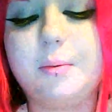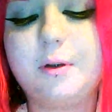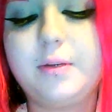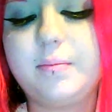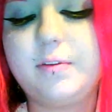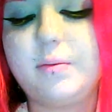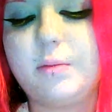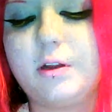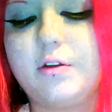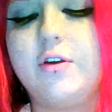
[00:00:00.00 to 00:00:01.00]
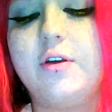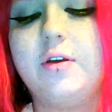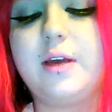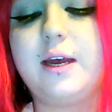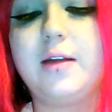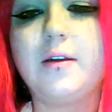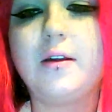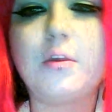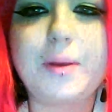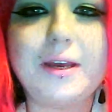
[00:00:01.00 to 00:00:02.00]
when someone I knew
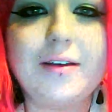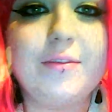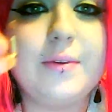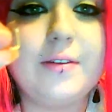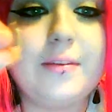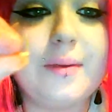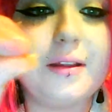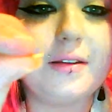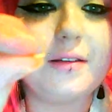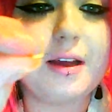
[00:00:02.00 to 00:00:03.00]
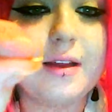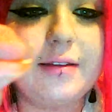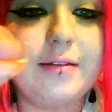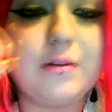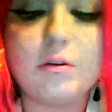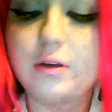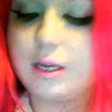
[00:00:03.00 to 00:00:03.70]
got pierced with something that's like this long,